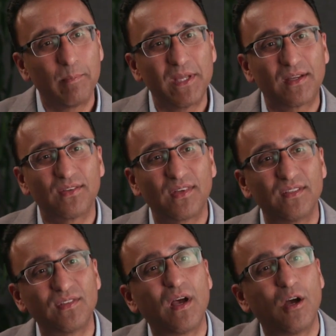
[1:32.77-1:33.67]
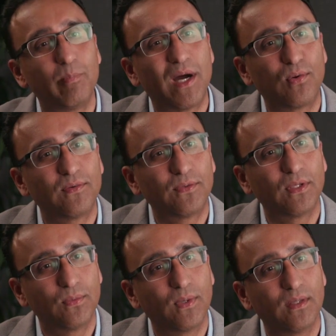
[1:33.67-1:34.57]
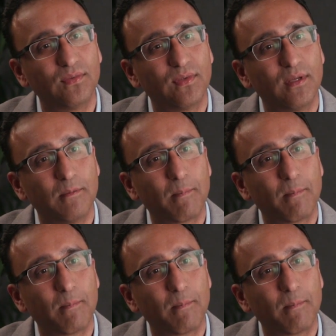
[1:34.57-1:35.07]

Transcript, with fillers: because I saw how powerful it was.